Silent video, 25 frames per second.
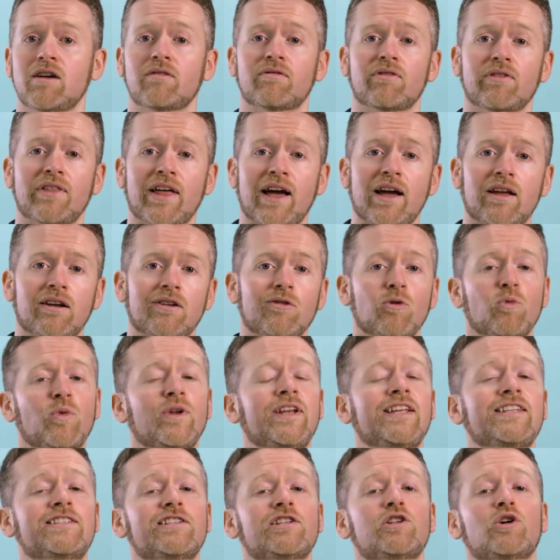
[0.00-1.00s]
For that, we
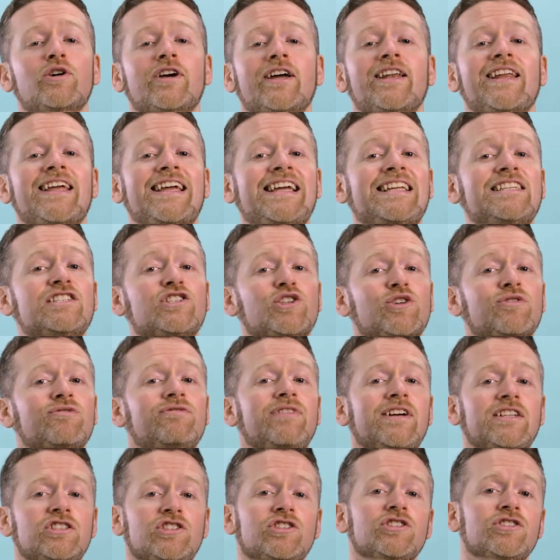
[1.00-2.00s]
need to look at
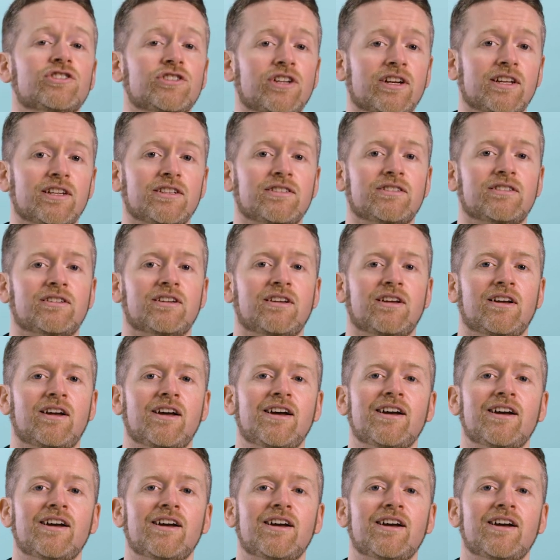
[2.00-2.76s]
intervention studies.